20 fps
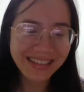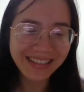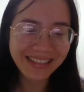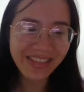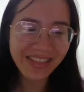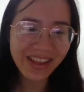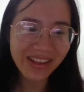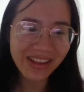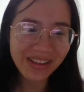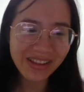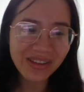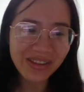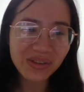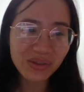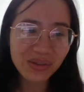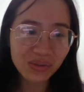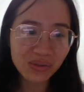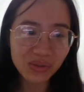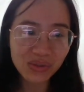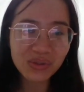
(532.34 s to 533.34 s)
Thank you.
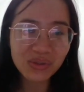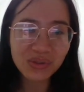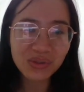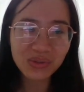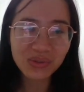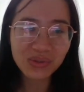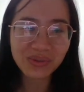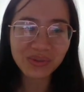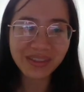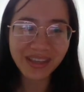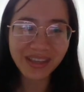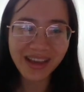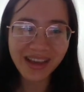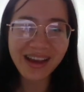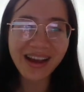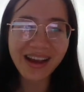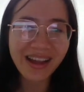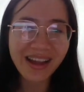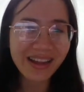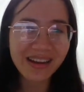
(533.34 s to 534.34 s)
You too.
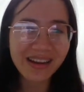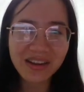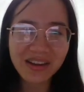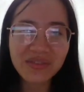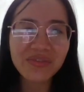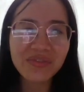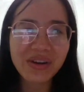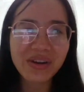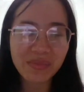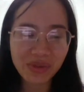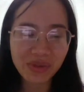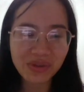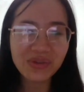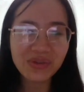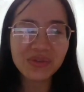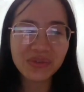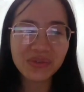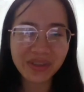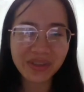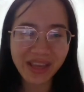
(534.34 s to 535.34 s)
Yeah, I can learn from
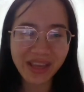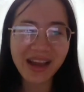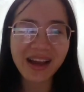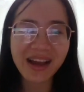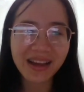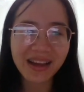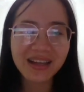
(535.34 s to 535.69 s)
you. Yeah.